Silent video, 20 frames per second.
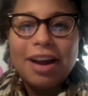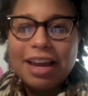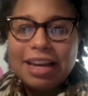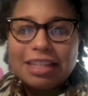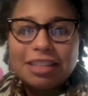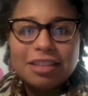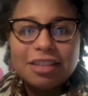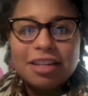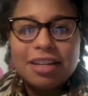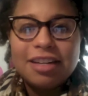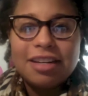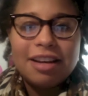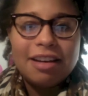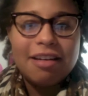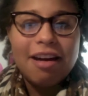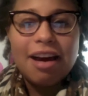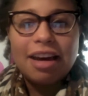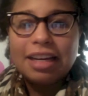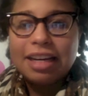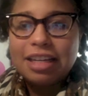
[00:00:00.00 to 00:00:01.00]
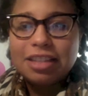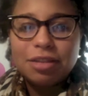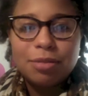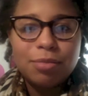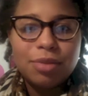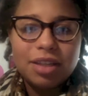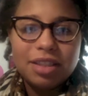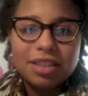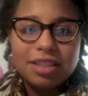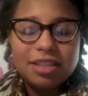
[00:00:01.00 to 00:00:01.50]
Asian and Caucasian
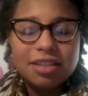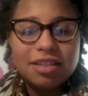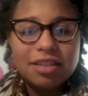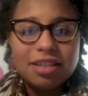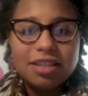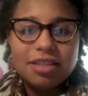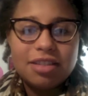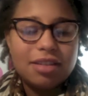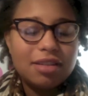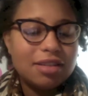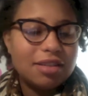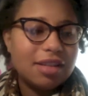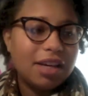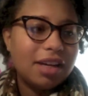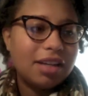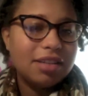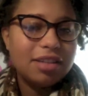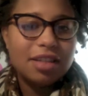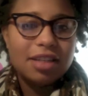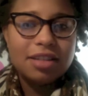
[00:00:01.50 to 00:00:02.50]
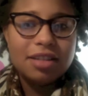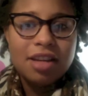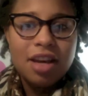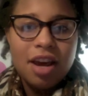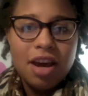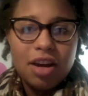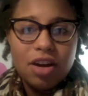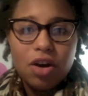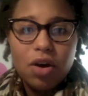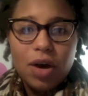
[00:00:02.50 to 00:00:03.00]
brothers and sisters, they can just
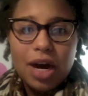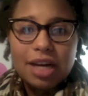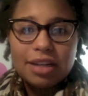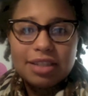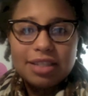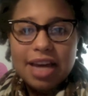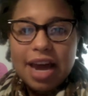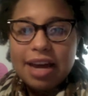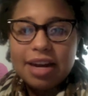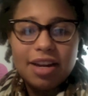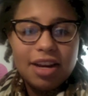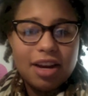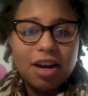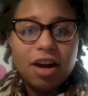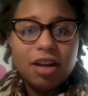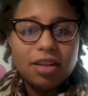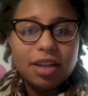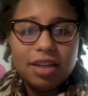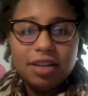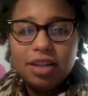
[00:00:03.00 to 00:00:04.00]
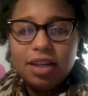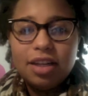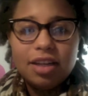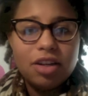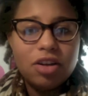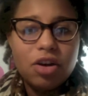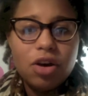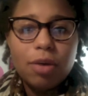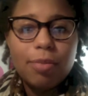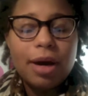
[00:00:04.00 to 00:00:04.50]
go outside and get all they need
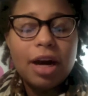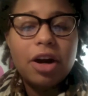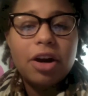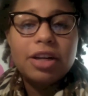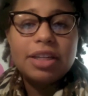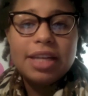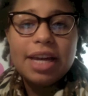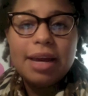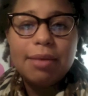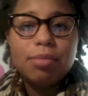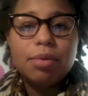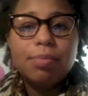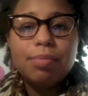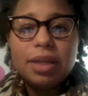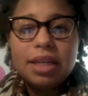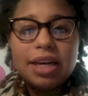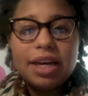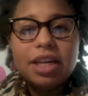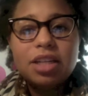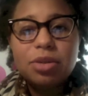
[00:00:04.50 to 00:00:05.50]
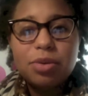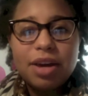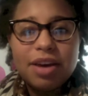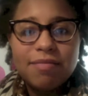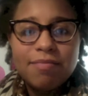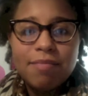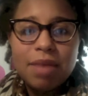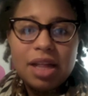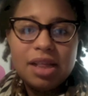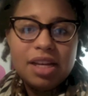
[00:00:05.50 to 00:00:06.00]
and go about our day. But because we have
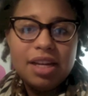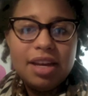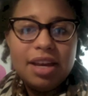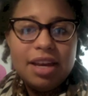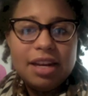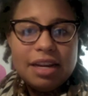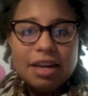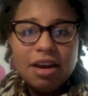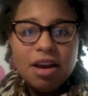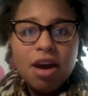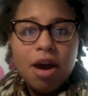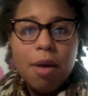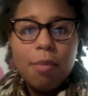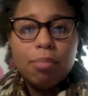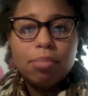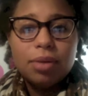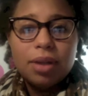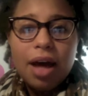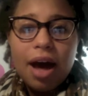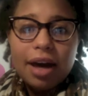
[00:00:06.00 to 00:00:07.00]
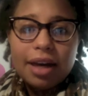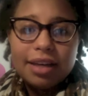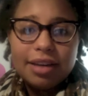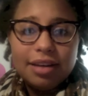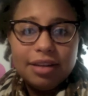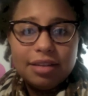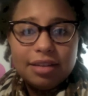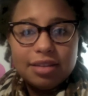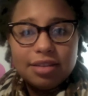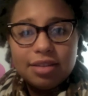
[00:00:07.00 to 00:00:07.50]
melanin
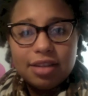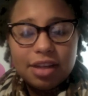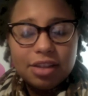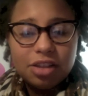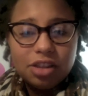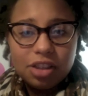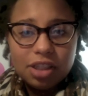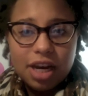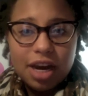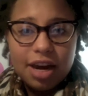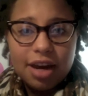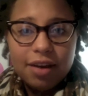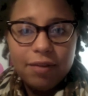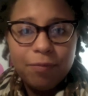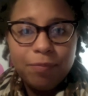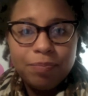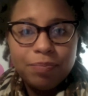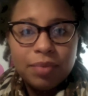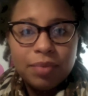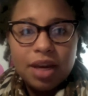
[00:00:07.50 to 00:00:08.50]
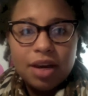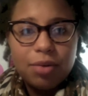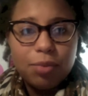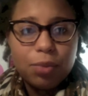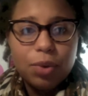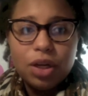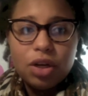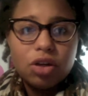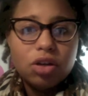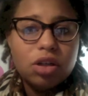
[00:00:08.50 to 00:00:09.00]
blocking the sunshine,
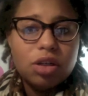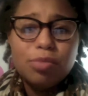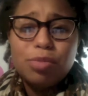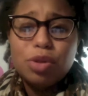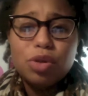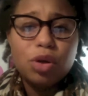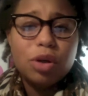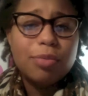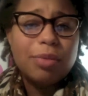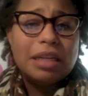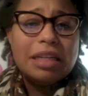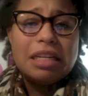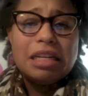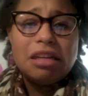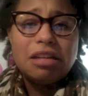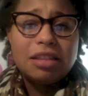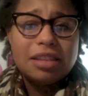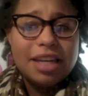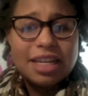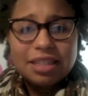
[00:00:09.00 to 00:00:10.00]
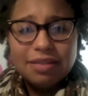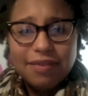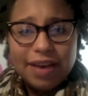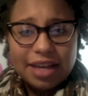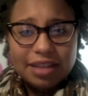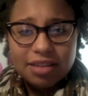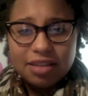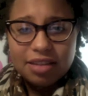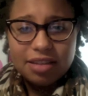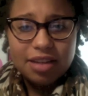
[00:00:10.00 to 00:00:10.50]
we don't absorb it nearly as
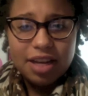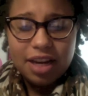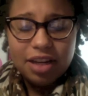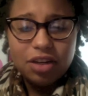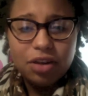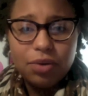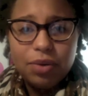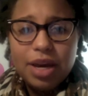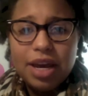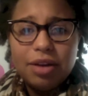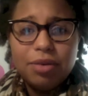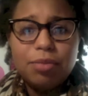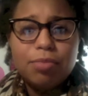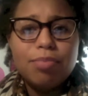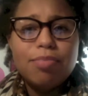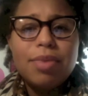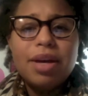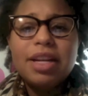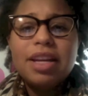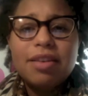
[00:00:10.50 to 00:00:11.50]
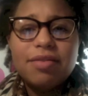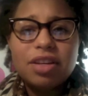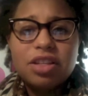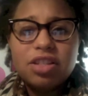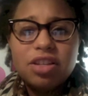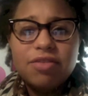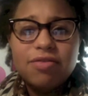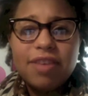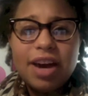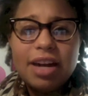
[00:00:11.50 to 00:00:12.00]
fast as they do, and many of
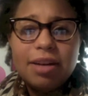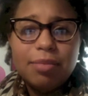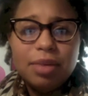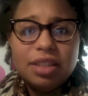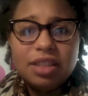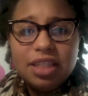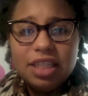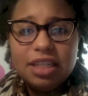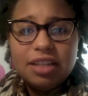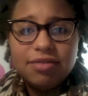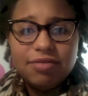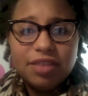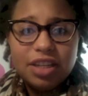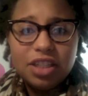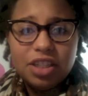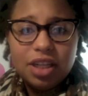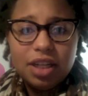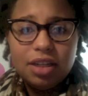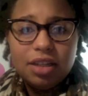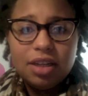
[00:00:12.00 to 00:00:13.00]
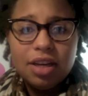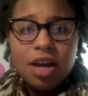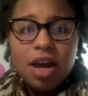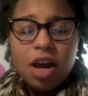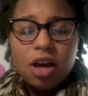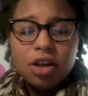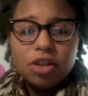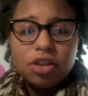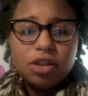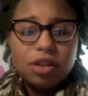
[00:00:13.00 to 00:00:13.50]
us are vitamin D deficient.
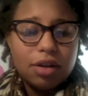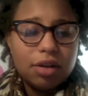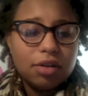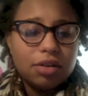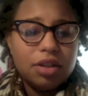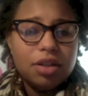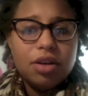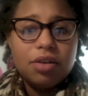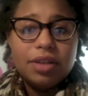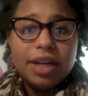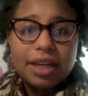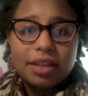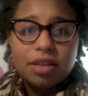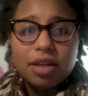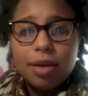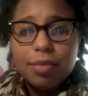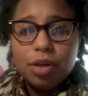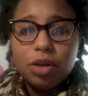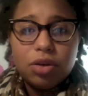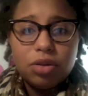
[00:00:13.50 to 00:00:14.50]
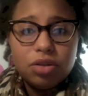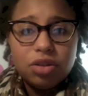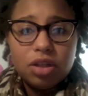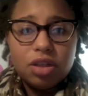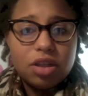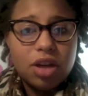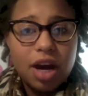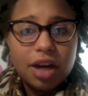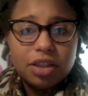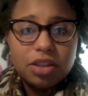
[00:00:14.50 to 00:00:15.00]
So, next time you go to the
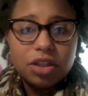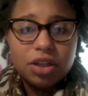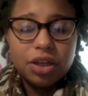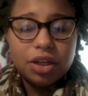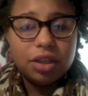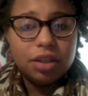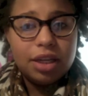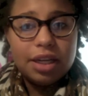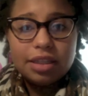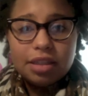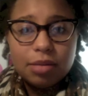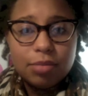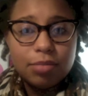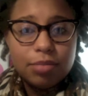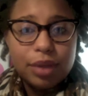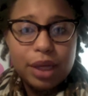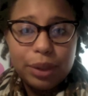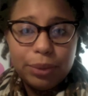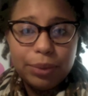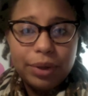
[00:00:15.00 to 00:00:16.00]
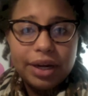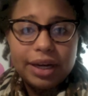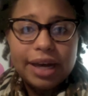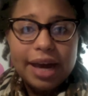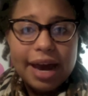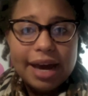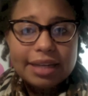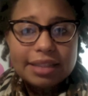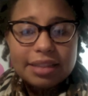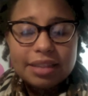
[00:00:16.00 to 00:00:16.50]
doctor or you get some blood work,
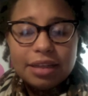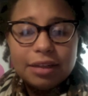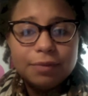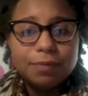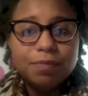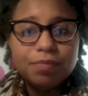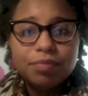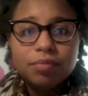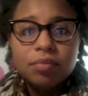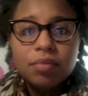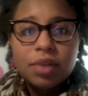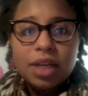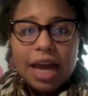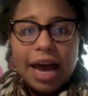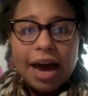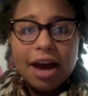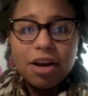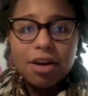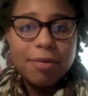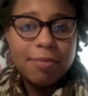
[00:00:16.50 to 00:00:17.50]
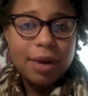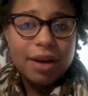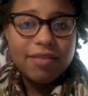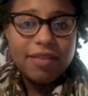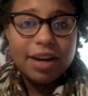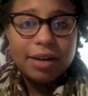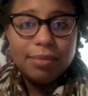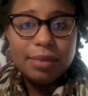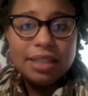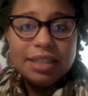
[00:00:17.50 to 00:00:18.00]
ask him, how are my
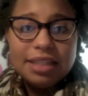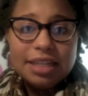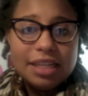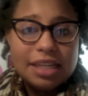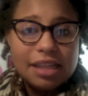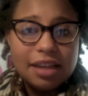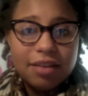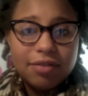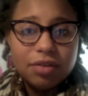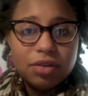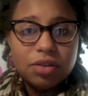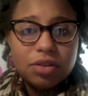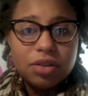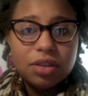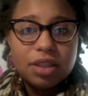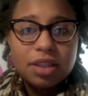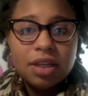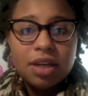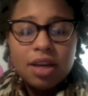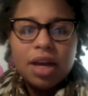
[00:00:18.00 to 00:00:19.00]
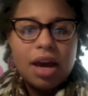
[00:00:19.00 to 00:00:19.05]
vitamin D levels?